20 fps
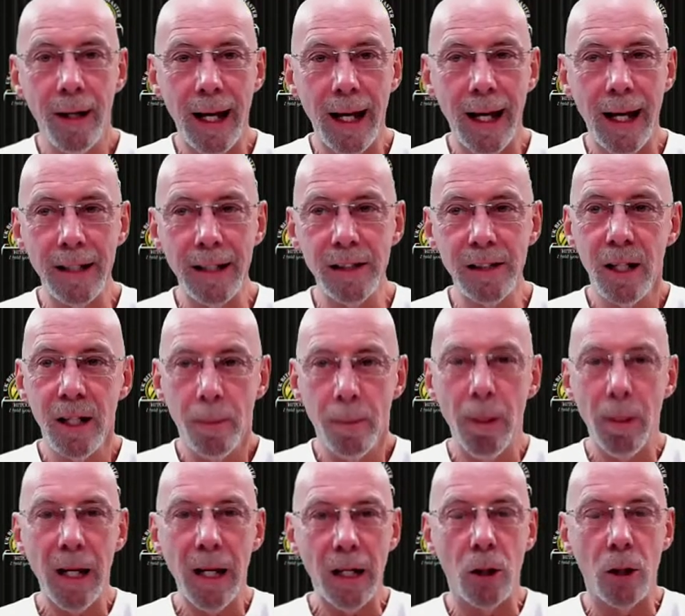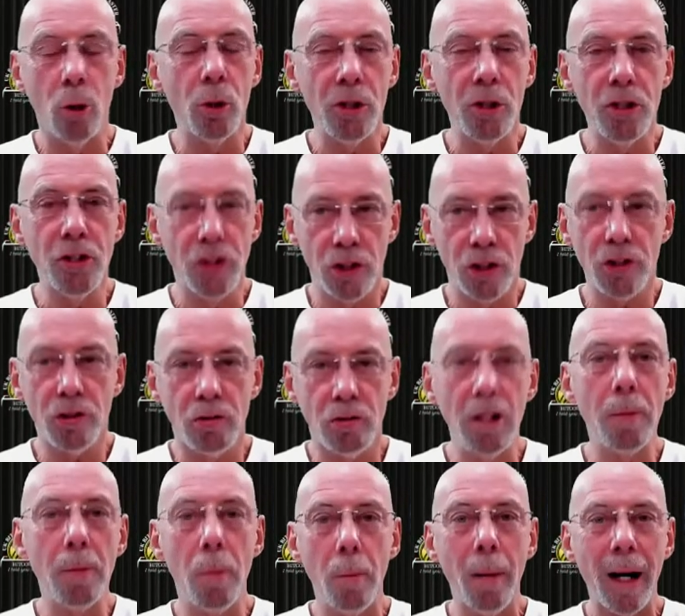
And Bitcoin's just creeping